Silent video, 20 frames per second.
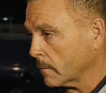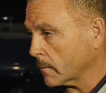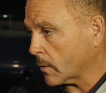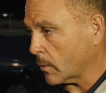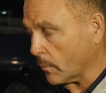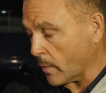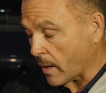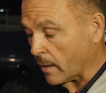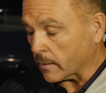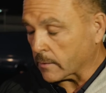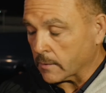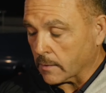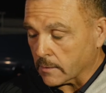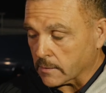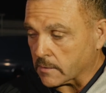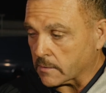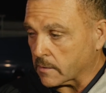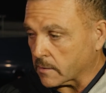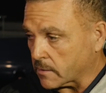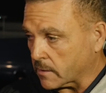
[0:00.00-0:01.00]
Correct.
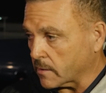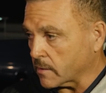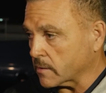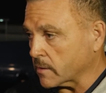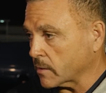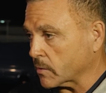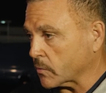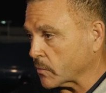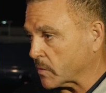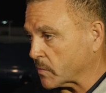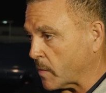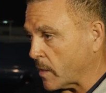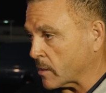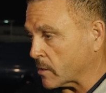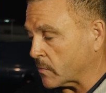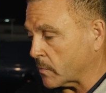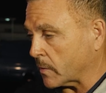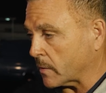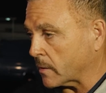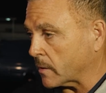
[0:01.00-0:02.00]
It's the citizen's
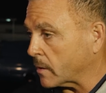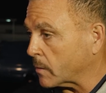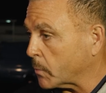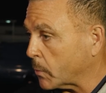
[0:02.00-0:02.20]
responsibility to